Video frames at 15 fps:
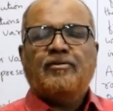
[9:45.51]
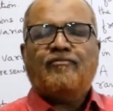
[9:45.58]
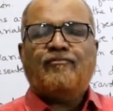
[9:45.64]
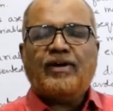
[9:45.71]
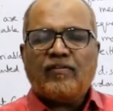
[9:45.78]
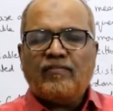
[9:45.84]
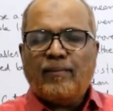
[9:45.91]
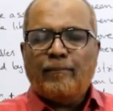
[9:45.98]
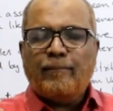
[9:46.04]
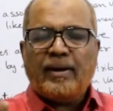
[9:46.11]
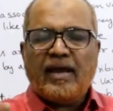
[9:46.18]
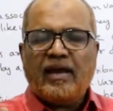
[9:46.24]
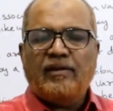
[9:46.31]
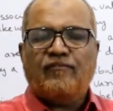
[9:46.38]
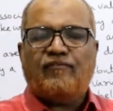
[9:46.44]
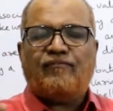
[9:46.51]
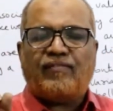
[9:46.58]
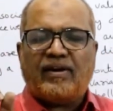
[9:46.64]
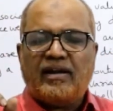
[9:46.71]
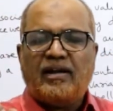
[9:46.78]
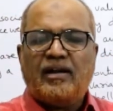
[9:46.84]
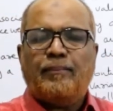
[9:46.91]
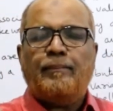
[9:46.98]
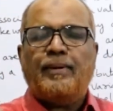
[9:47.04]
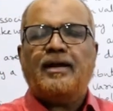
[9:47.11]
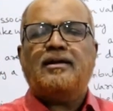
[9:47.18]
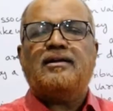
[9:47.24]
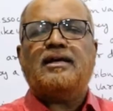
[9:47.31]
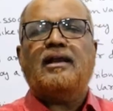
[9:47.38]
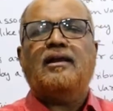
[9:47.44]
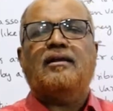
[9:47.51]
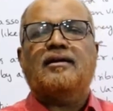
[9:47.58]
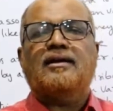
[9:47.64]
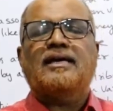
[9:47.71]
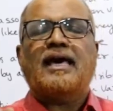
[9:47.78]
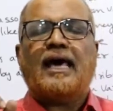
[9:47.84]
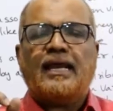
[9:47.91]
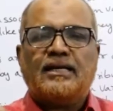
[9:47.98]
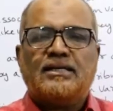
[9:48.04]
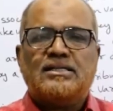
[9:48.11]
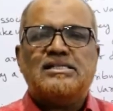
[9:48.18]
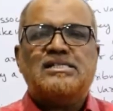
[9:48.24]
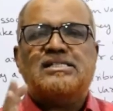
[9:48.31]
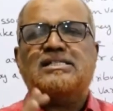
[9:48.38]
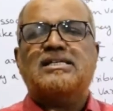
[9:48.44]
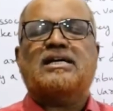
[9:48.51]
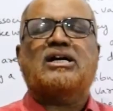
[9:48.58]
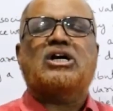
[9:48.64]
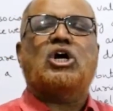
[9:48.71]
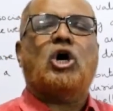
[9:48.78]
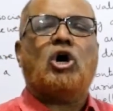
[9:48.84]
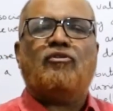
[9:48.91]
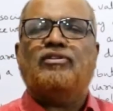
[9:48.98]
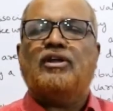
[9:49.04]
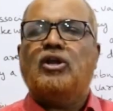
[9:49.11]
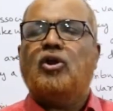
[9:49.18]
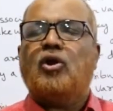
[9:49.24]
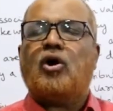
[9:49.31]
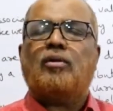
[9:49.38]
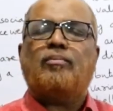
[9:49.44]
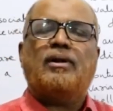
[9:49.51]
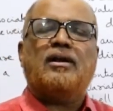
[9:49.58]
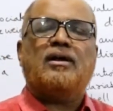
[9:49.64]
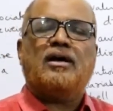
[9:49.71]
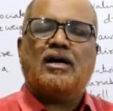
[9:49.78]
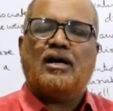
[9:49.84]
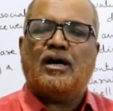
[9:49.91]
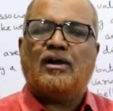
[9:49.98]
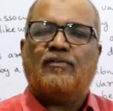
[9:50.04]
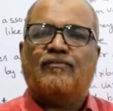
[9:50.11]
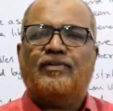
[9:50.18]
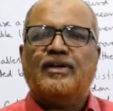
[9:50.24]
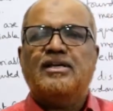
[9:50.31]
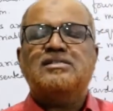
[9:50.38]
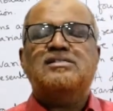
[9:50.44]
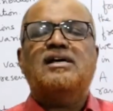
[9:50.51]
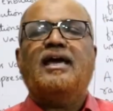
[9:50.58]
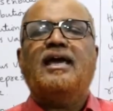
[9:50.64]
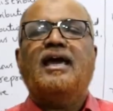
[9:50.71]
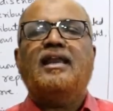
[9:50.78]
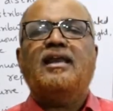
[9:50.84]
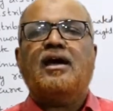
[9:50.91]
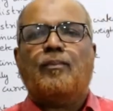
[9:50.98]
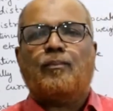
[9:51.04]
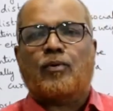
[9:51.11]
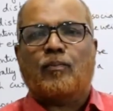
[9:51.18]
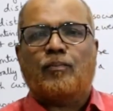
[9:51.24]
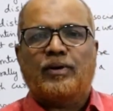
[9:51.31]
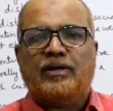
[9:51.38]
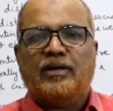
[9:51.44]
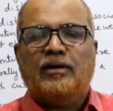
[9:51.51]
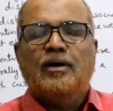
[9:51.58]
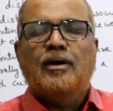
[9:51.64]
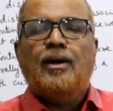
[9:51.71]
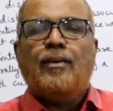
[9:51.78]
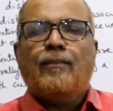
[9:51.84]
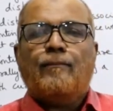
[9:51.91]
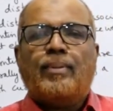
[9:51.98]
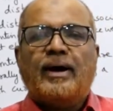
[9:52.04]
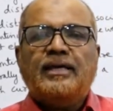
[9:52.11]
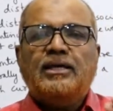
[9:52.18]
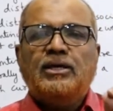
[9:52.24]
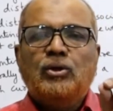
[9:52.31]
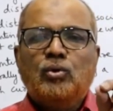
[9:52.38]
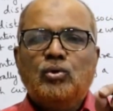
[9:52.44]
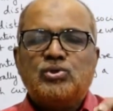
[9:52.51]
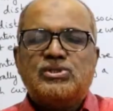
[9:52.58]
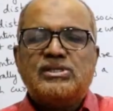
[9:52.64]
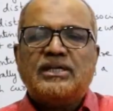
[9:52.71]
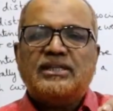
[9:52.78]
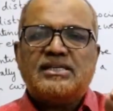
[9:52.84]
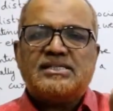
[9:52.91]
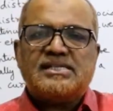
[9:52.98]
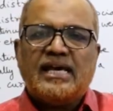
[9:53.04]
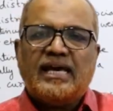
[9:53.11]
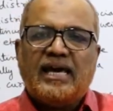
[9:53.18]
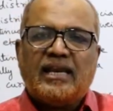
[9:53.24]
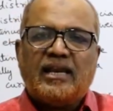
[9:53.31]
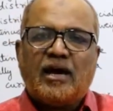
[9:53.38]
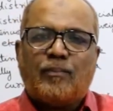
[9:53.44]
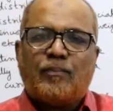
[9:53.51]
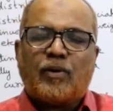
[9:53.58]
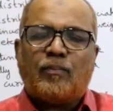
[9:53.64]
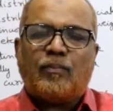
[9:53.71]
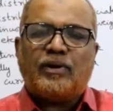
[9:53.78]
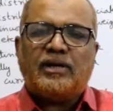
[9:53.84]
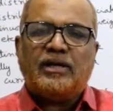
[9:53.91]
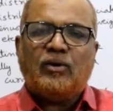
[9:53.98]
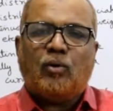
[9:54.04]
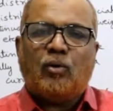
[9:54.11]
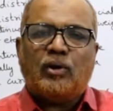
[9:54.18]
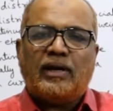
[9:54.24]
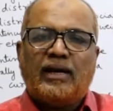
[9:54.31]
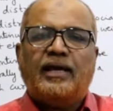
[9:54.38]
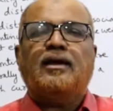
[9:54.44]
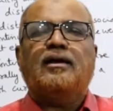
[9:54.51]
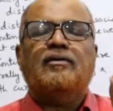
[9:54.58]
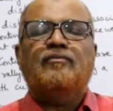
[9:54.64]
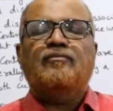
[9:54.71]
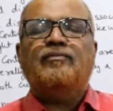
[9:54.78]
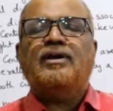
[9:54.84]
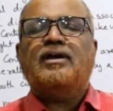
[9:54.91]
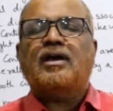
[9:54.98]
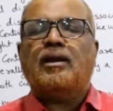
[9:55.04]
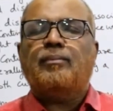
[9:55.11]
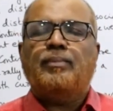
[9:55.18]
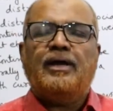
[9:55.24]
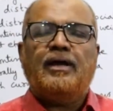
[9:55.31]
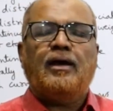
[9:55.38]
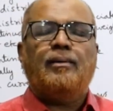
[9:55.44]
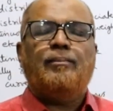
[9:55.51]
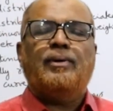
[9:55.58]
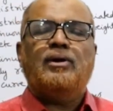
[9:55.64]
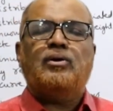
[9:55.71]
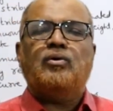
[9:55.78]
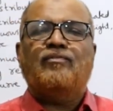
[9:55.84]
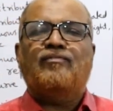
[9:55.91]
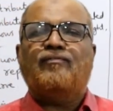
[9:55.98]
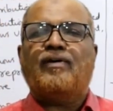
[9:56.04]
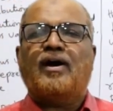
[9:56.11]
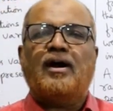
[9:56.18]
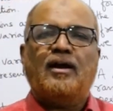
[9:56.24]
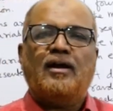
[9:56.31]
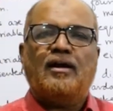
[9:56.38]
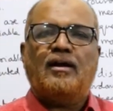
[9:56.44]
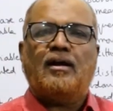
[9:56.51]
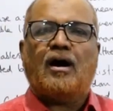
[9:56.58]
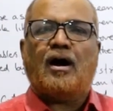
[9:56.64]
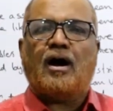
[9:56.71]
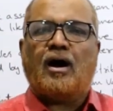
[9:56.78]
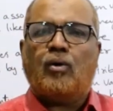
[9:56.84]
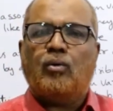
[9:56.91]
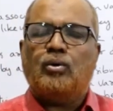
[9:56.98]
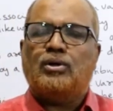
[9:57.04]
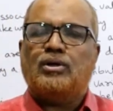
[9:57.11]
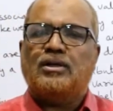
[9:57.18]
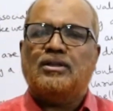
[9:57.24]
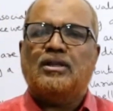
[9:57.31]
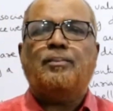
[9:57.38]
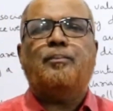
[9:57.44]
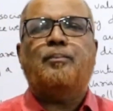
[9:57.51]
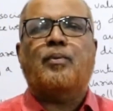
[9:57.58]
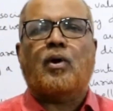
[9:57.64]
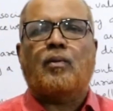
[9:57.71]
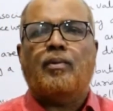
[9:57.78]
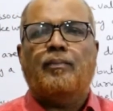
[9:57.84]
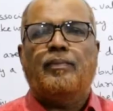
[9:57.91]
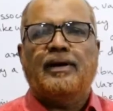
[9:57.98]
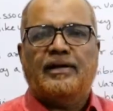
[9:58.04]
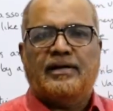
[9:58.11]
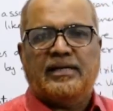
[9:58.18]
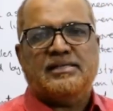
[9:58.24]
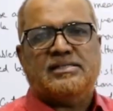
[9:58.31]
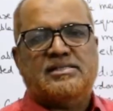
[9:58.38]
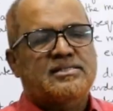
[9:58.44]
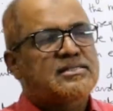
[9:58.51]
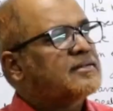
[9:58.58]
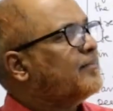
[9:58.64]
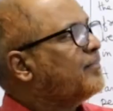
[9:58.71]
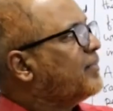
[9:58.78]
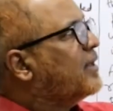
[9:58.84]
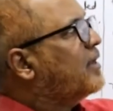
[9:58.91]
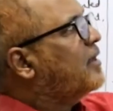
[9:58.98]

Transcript: One of the main fundamental characteristic of the normal curve is the area property. By using this area property only, we can be able to find out the probabilities.